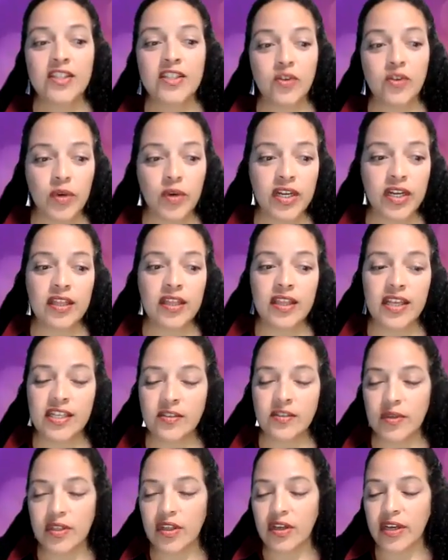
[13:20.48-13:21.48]
So one of the
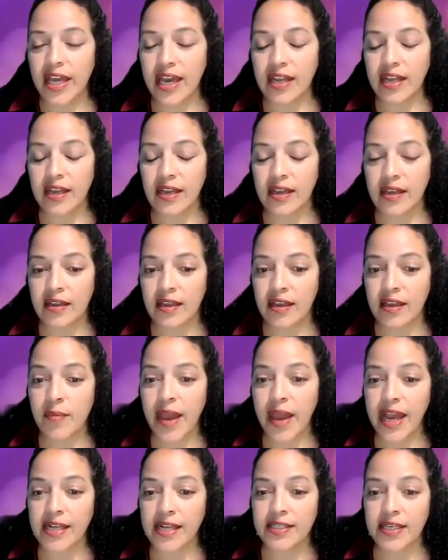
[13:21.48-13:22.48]
things we look at in
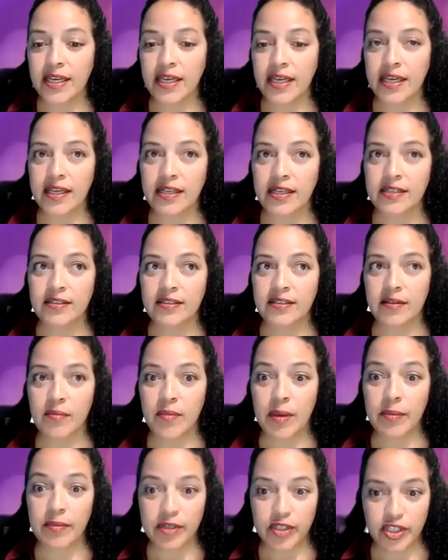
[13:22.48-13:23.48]
impact is the
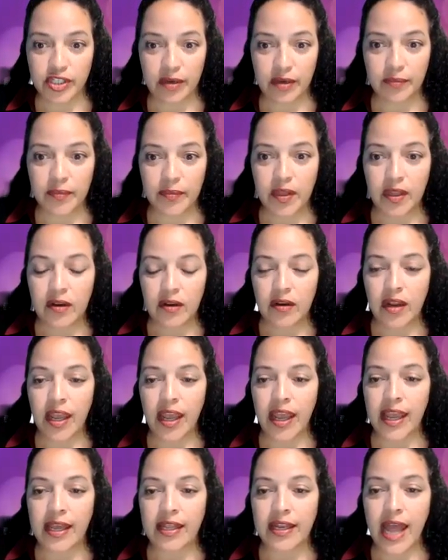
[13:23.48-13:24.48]
membership
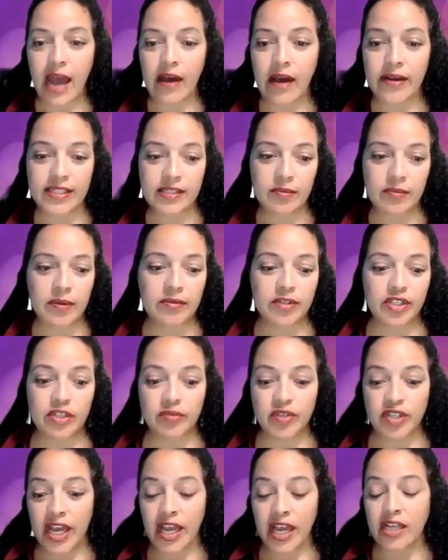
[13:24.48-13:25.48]
and how has the membership
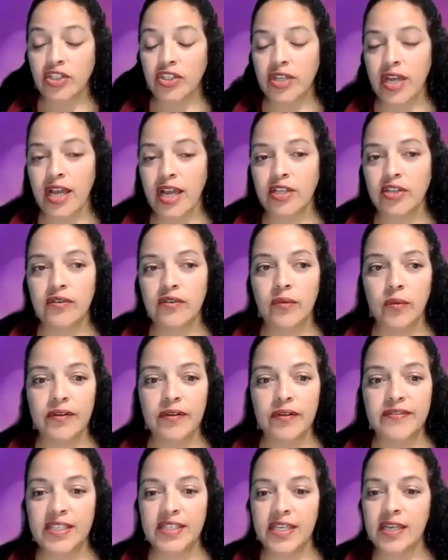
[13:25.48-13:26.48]
changed? And
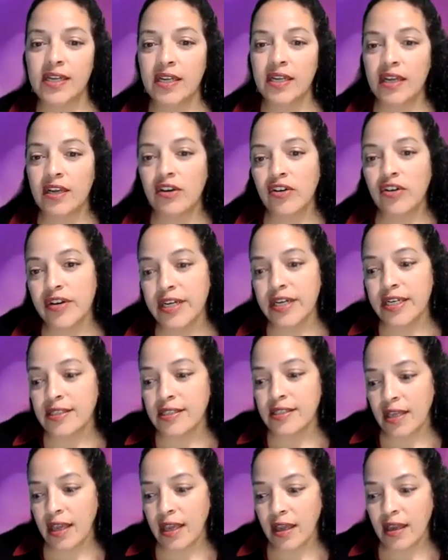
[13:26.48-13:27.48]
we've seen an
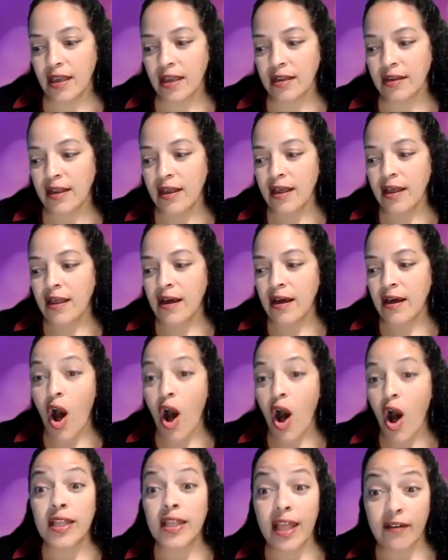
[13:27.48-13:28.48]
increase in
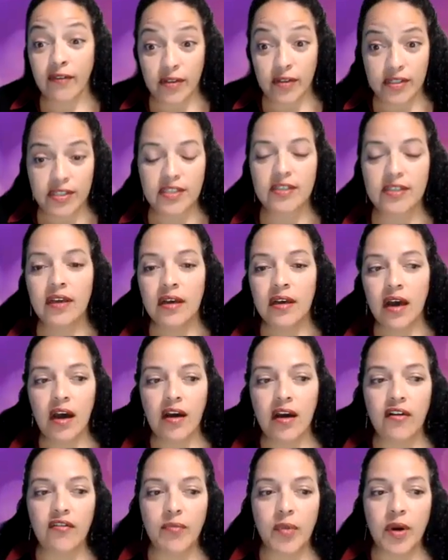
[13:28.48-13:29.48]
all levels
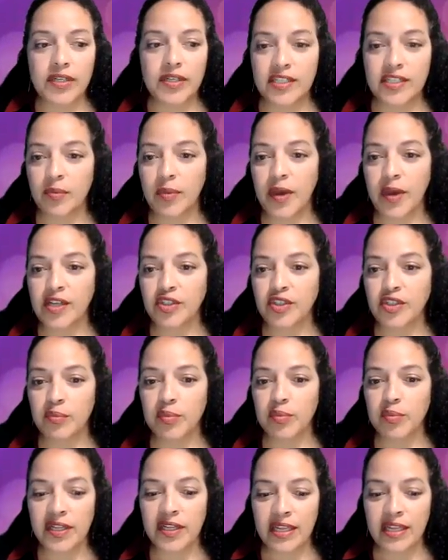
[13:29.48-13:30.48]
of participation,
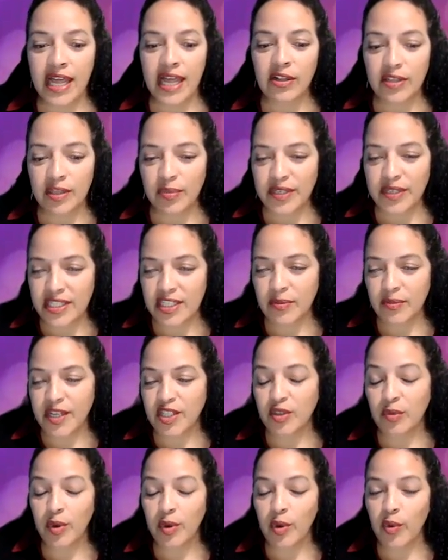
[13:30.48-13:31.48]
but not only
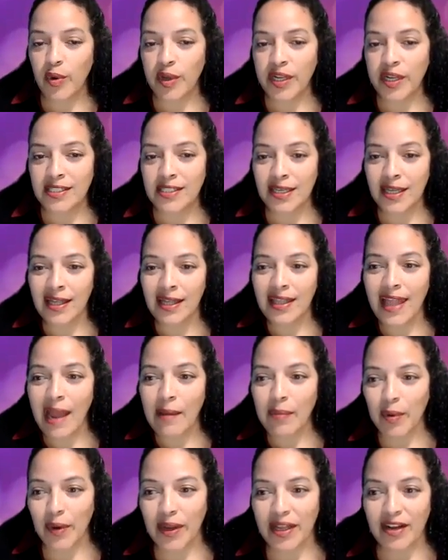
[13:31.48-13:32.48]
participation, but wanting to
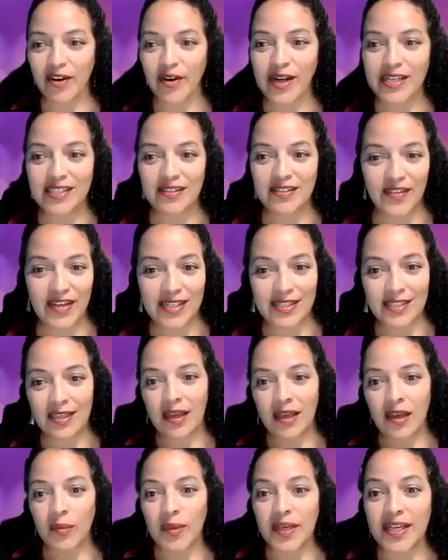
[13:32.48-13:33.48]
collaborate across events,
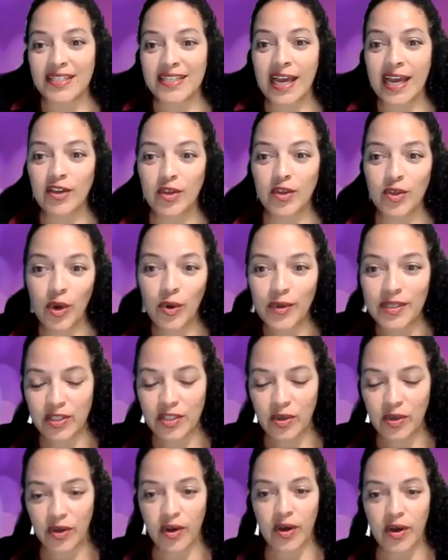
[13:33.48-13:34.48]
because now you know what's
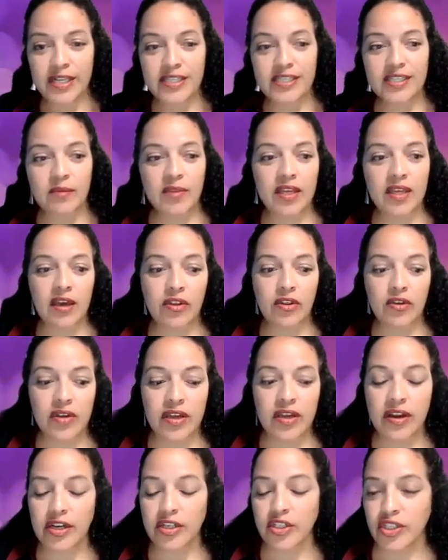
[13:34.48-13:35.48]
going on in some of the other
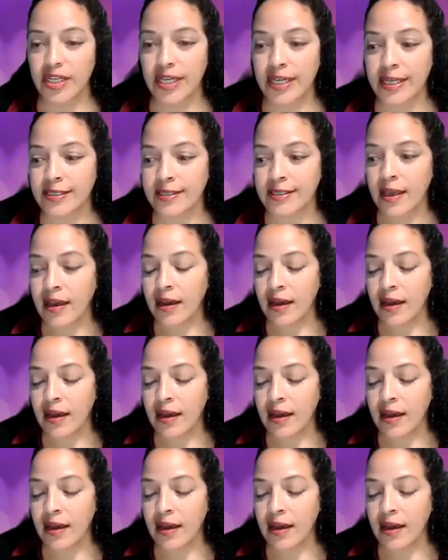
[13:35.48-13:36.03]
ERGs.